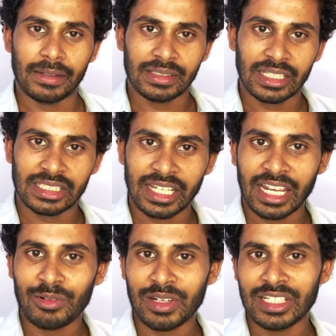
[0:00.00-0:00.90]
The
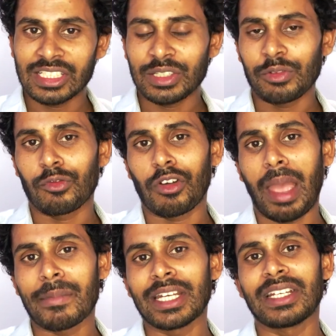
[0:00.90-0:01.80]
second one is
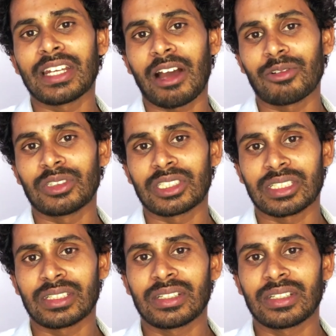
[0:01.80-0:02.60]
feminine nouns.